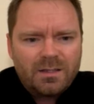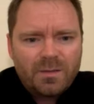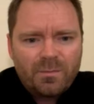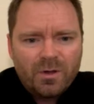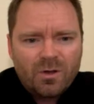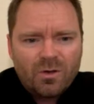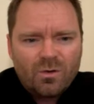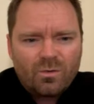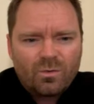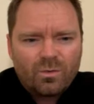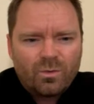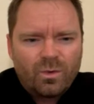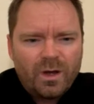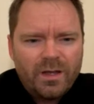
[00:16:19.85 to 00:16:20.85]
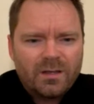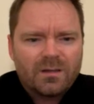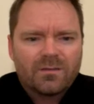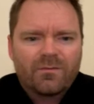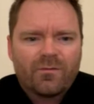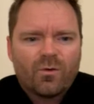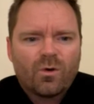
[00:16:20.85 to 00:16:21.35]
Typical
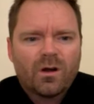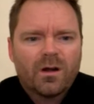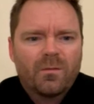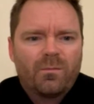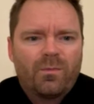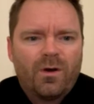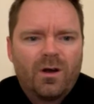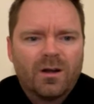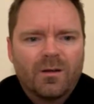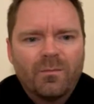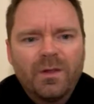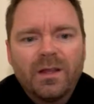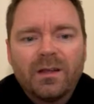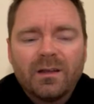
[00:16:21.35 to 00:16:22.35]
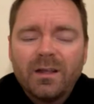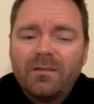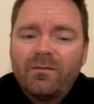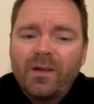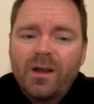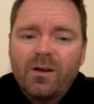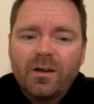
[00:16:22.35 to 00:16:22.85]
rent for an apartment,
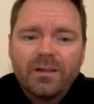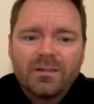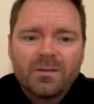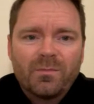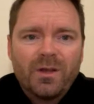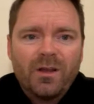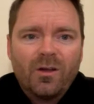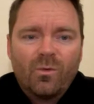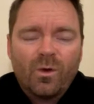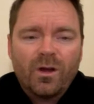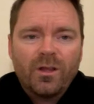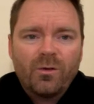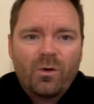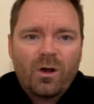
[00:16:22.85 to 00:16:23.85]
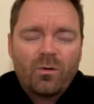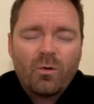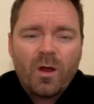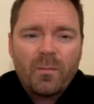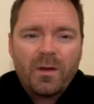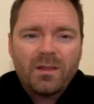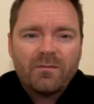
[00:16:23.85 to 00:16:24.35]
it varies depending on where you are.
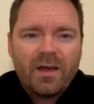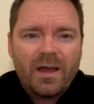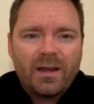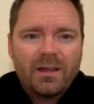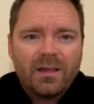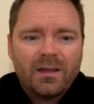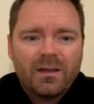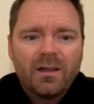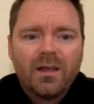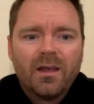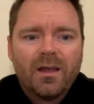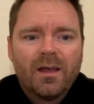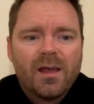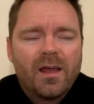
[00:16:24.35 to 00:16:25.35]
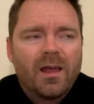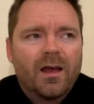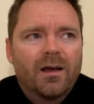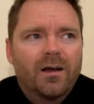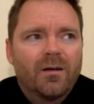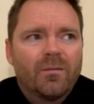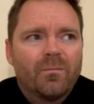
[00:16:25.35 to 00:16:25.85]
We're right by the Vatican.
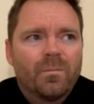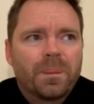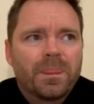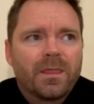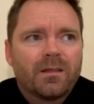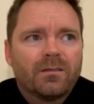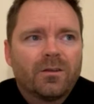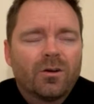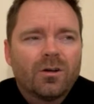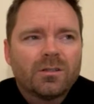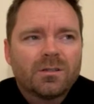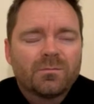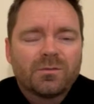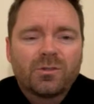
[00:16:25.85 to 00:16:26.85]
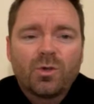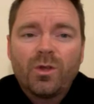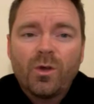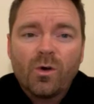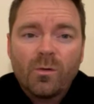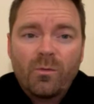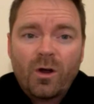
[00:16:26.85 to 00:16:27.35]
There are some
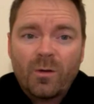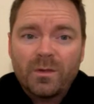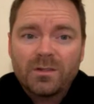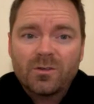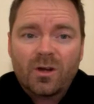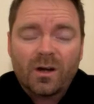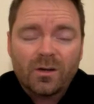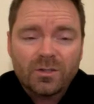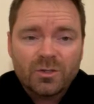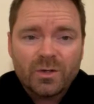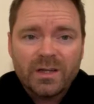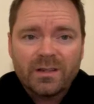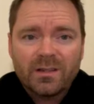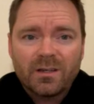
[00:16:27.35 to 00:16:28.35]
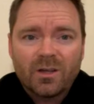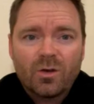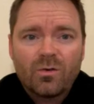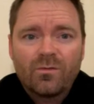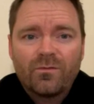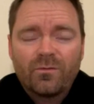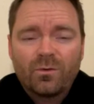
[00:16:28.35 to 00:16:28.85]
studio apartments on our street that
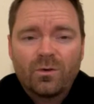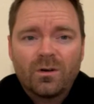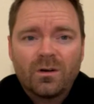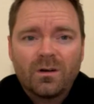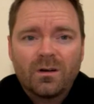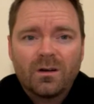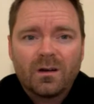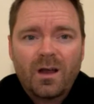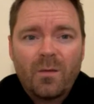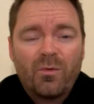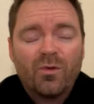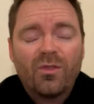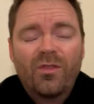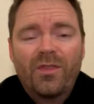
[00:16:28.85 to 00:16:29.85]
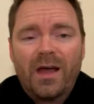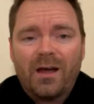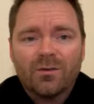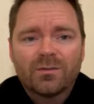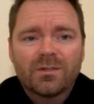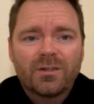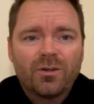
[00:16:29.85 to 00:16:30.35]
go for a couple
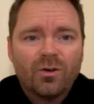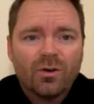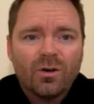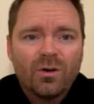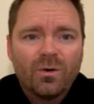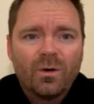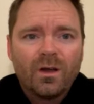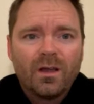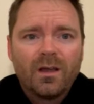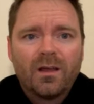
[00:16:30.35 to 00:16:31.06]
€1,000.